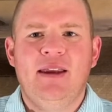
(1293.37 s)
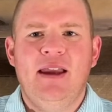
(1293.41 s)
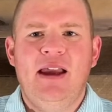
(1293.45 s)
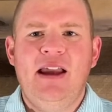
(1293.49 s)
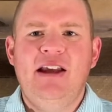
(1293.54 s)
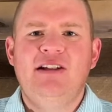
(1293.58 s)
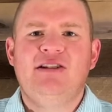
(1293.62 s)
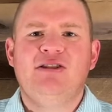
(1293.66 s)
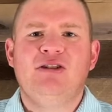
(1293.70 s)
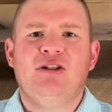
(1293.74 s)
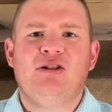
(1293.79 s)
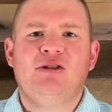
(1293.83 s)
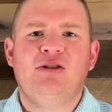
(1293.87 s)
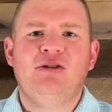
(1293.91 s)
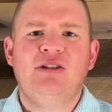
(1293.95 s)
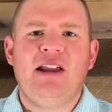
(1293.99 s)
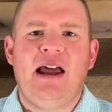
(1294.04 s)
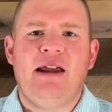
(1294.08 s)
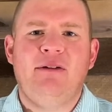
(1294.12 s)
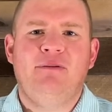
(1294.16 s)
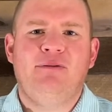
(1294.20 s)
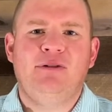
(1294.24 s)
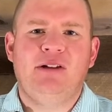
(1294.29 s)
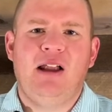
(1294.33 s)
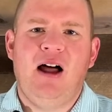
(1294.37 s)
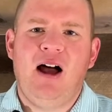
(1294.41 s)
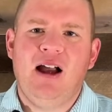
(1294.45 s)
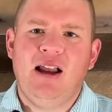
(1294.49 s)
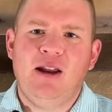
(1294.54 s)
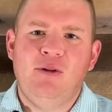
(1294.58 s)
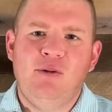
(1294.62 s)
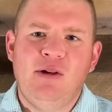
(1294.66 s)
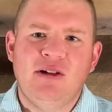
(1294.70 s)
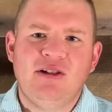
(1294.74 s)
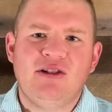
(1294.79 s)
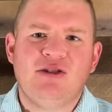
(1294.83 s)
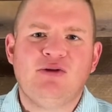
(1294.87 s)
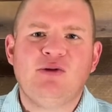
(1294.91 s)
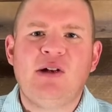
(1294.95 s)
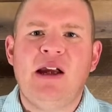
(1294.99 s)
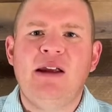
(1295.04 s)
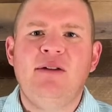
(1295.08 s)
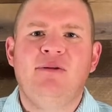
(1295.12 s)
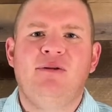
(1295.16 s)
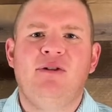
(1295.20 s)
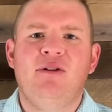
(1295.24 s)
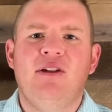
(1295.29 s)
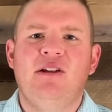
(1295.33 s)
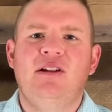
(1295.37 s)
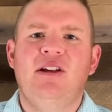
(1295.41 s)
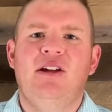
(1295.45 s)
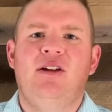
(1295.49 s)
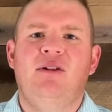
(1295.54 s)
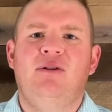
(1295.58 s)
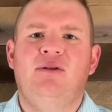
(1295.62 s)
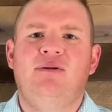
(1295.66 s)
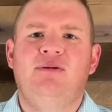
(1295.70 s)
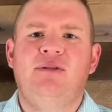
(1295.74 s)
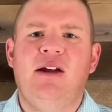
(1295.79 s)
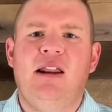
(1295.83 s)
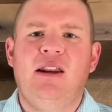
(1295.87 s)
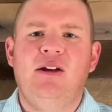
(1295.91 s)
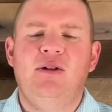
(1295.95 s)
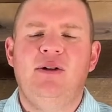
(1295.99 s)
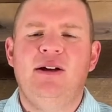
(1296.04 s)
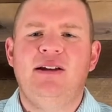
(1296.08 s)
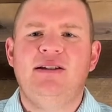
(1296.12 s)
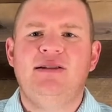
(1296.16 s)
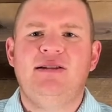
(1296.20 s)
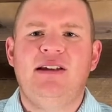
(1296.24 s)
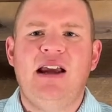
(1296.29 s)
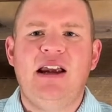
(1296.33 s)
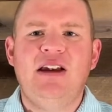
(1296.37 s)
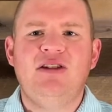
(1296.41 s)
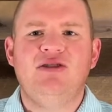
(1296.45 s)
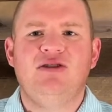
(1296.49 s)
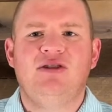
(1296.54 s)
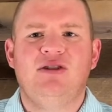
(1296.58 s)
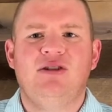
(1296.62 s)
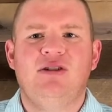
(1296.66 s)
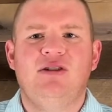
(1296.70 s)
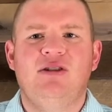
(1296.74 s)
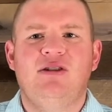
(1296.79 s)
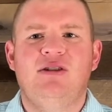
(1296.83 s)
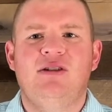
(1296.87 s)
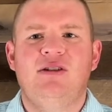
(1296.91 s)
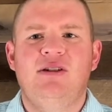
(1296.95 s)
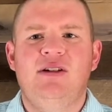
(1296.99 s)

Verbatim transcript: He circled that flock and went straight for the little fellow in danger.